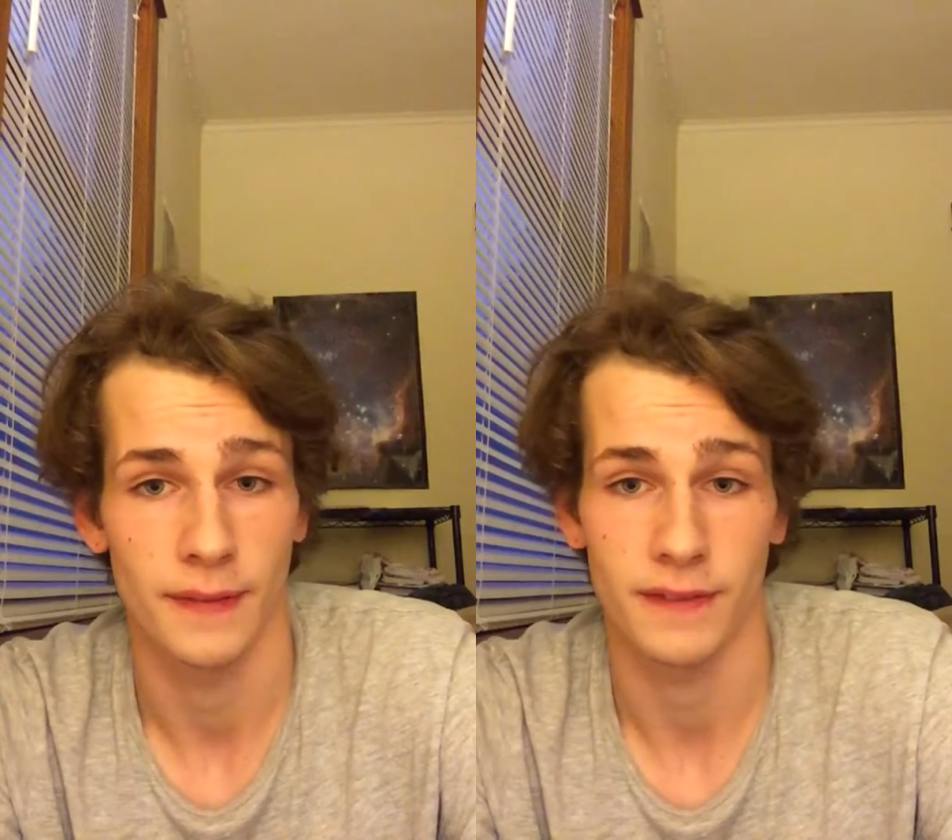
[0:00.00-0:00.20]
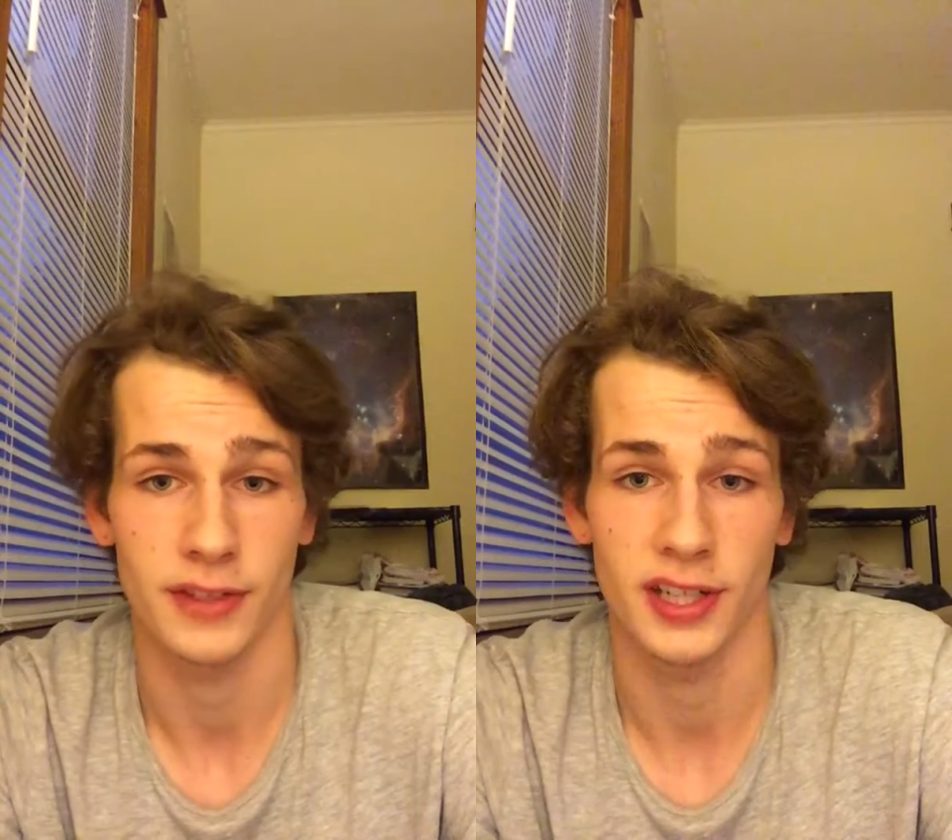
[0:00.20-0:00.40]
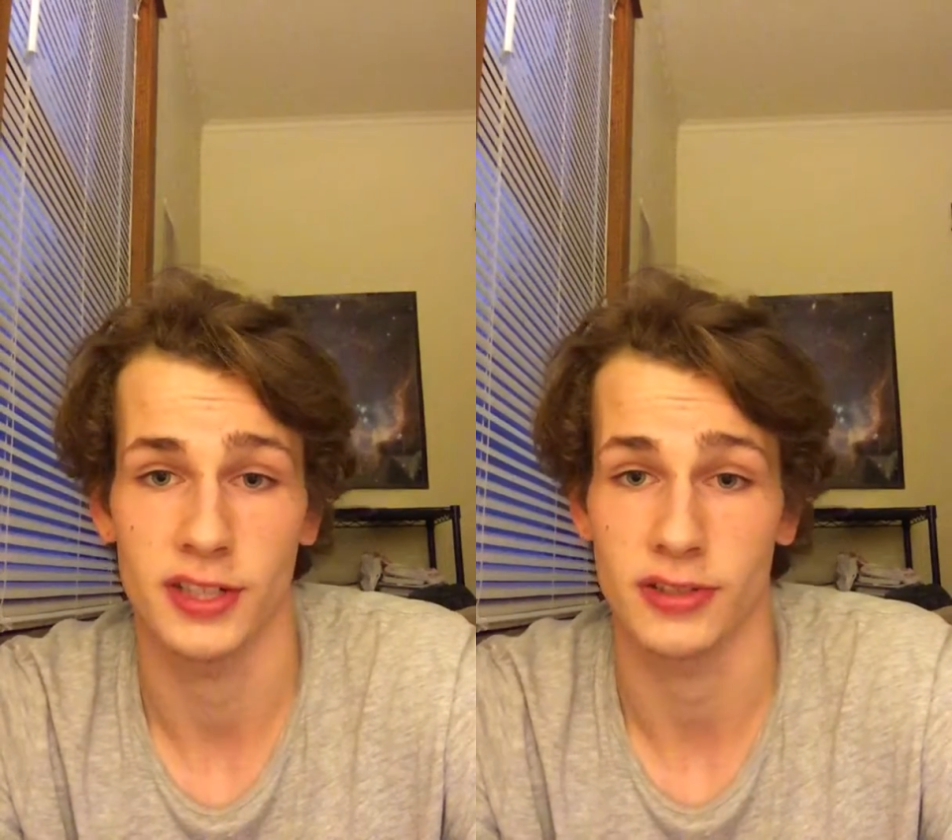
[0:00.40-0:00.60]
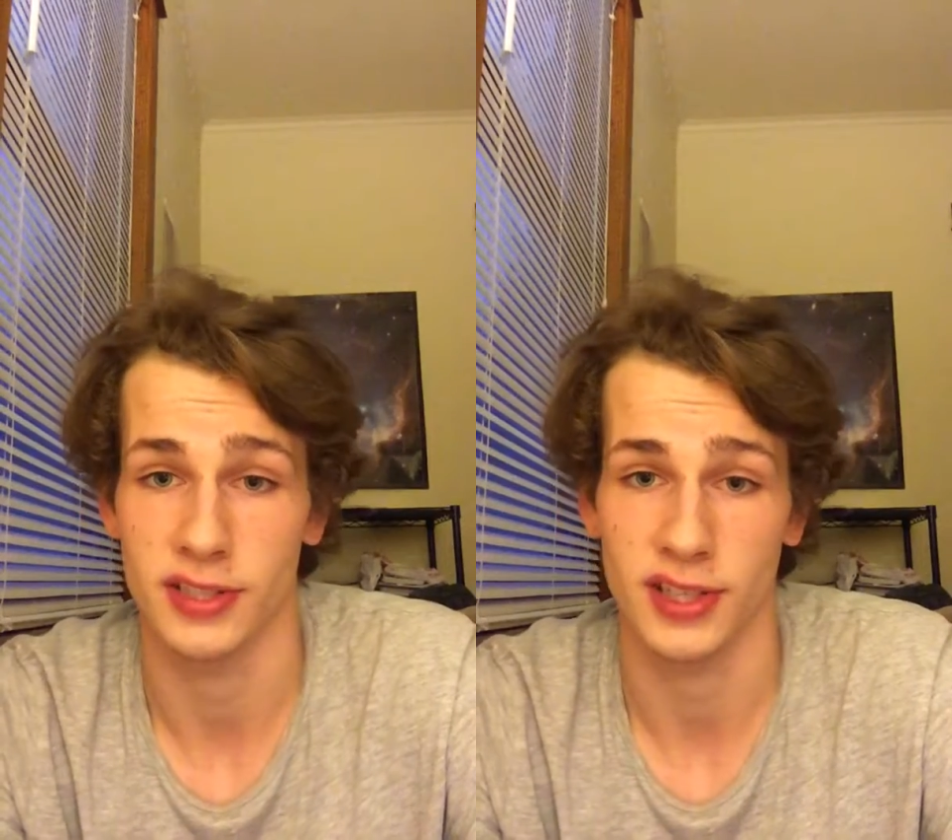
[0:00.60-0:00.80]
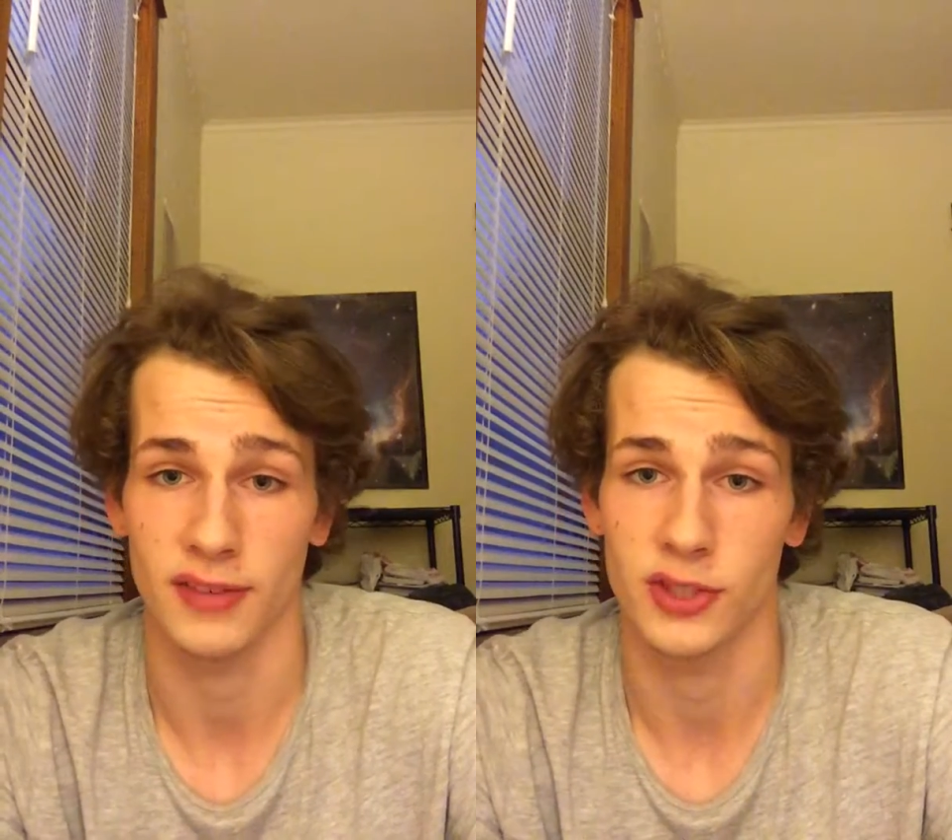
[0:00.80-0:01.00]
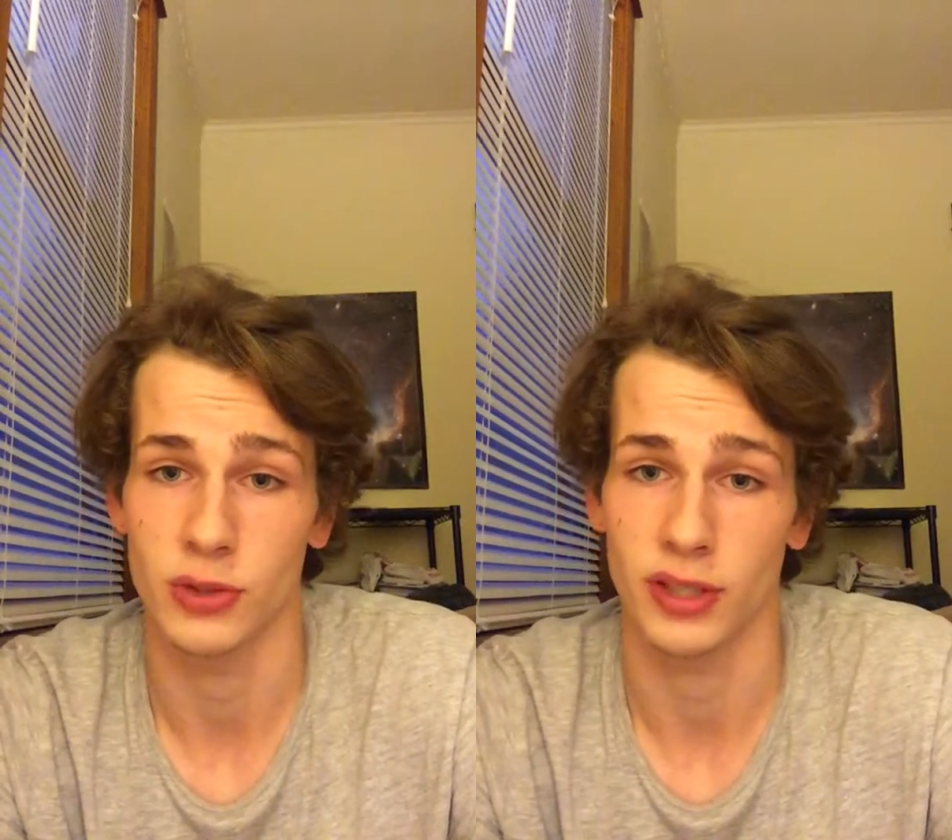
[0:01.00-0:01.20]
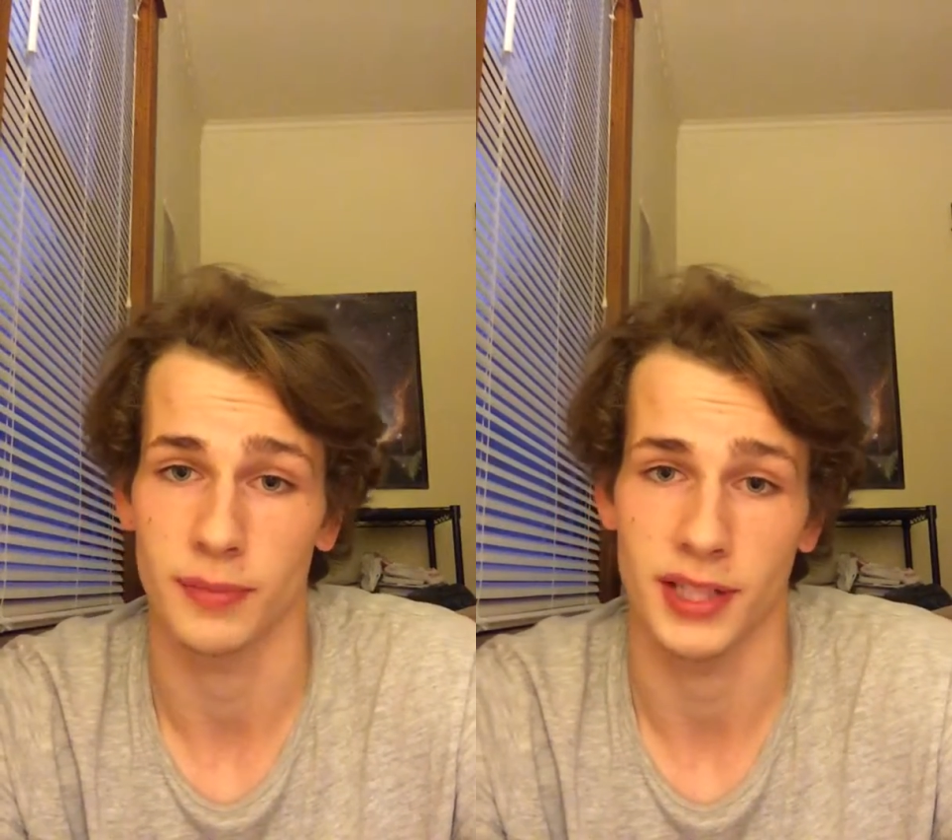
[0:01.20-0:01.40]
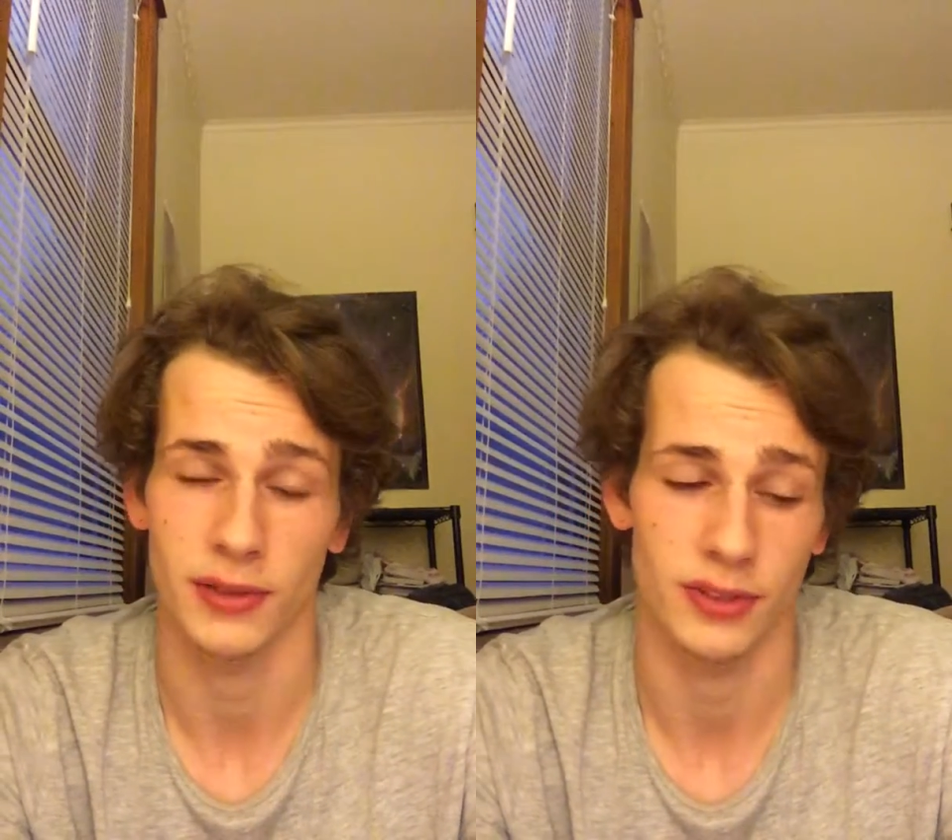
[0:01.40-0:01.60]
for danger instead of chewing them
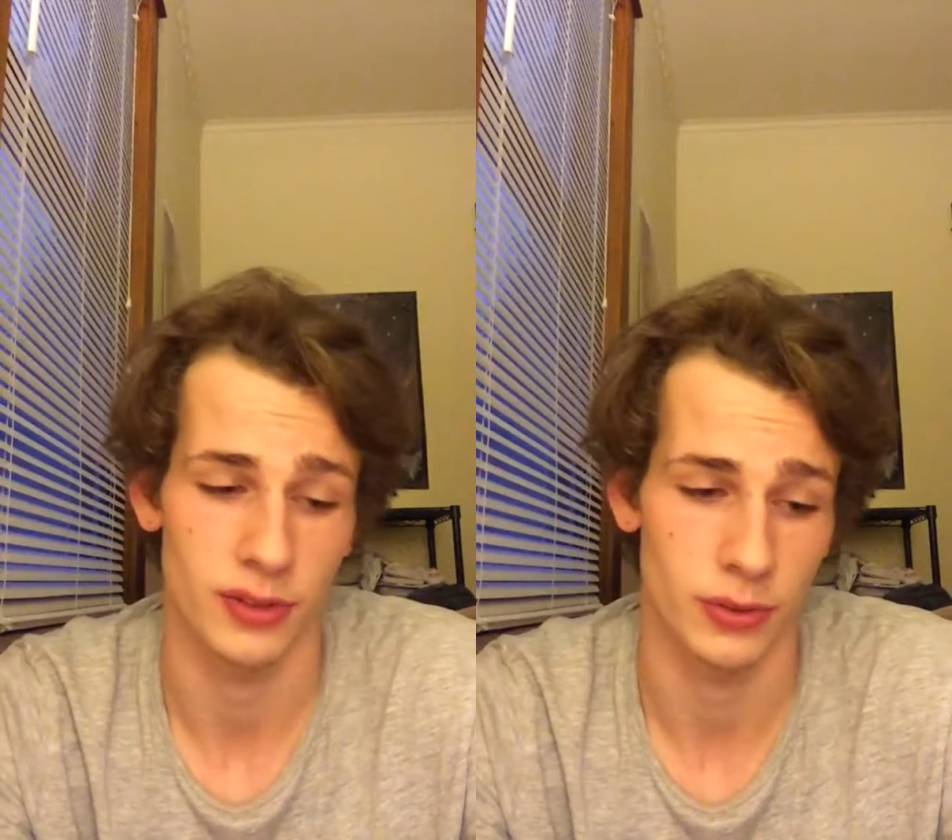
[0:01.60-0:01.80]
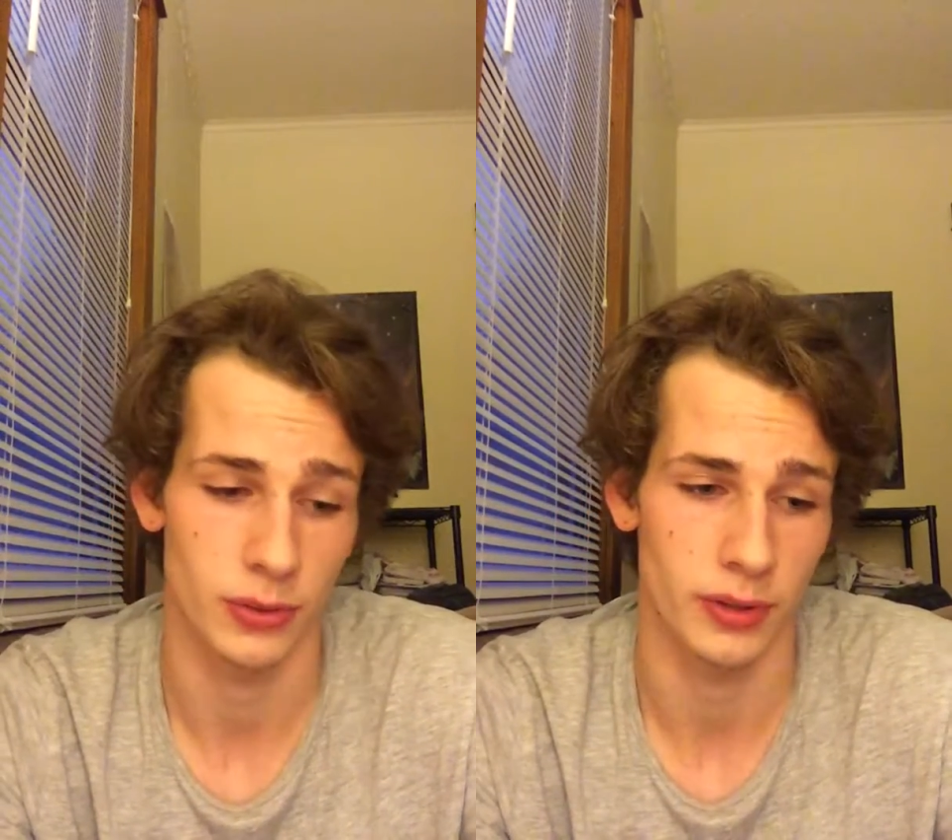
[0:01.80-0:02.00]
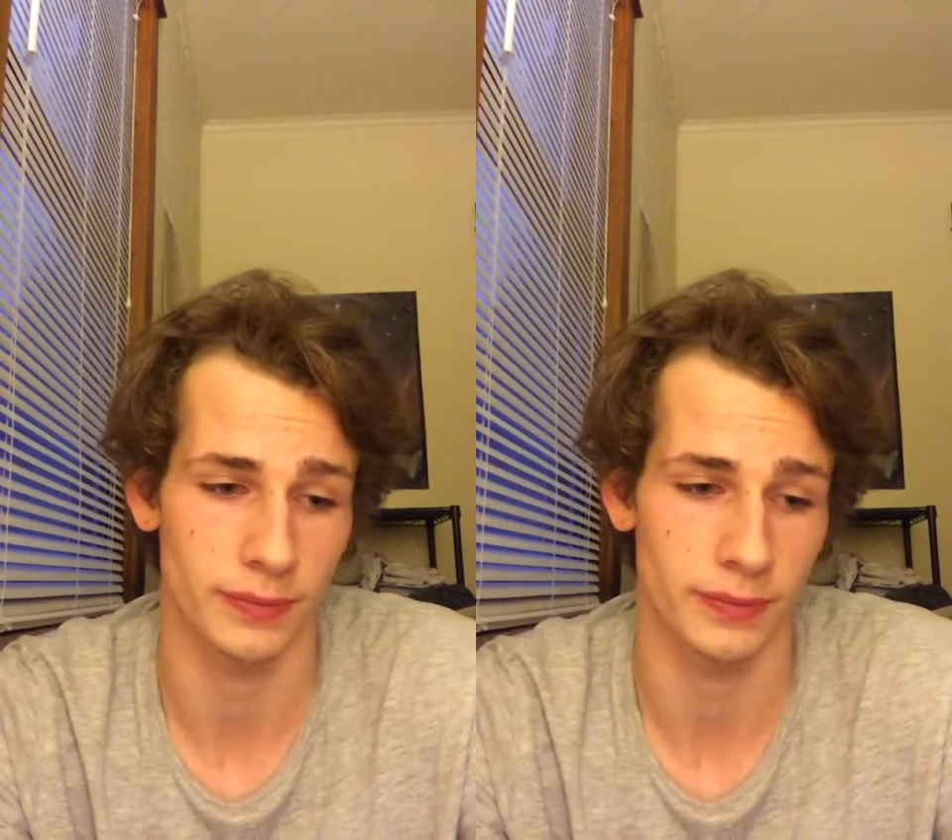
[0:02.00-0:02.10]
down to